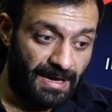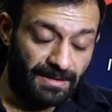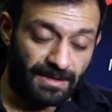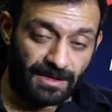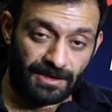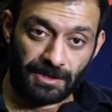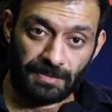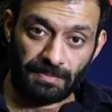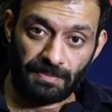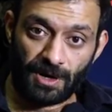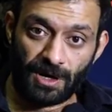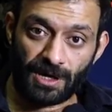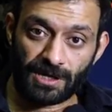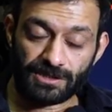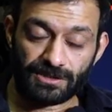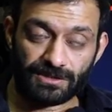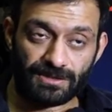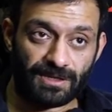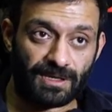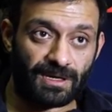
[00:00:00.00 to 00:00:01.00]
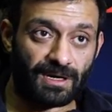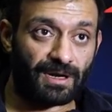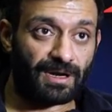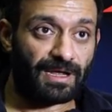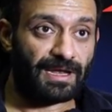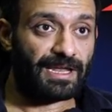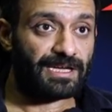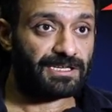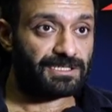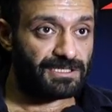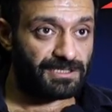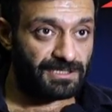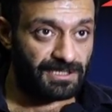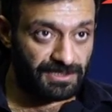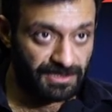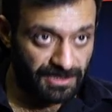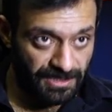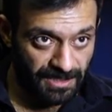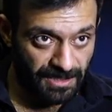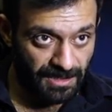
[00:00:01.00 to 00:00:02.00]
that in March there are elections
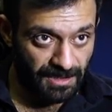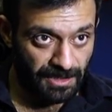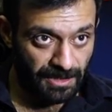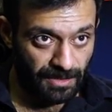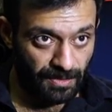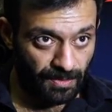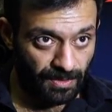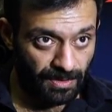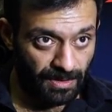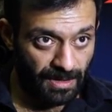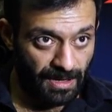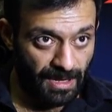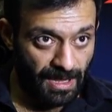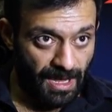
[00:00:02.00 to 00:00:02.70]
in Sierra Leone,